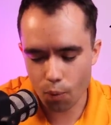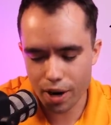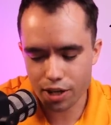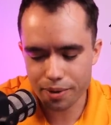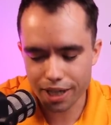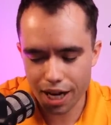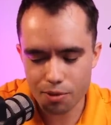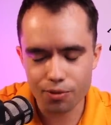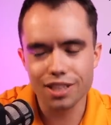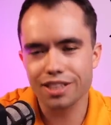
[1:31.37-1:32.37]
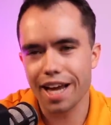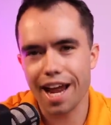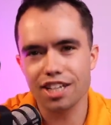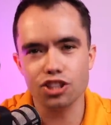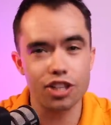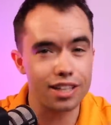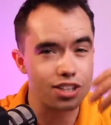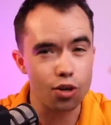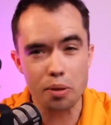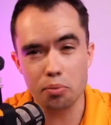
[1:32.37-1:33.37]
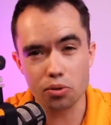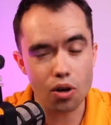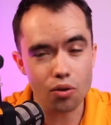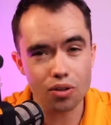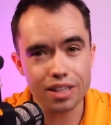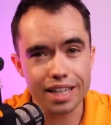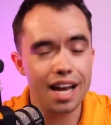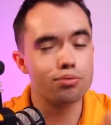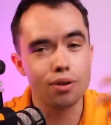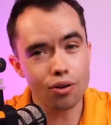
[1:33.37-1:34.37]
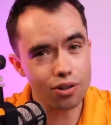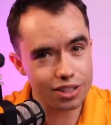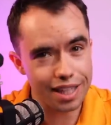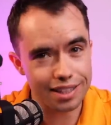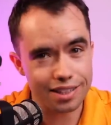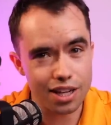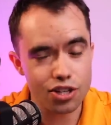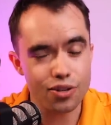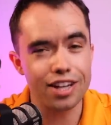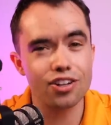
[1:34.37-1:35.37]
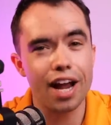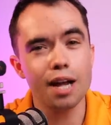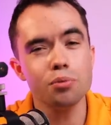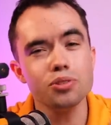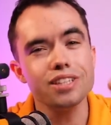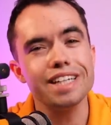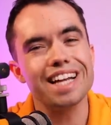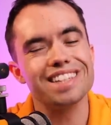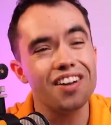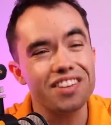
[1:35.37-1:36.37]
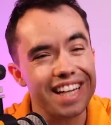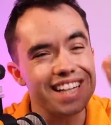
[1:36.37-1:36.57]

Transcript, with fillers: When you become a real estate agent, you get to know people locally, brokers get to know you, and you're able to get on the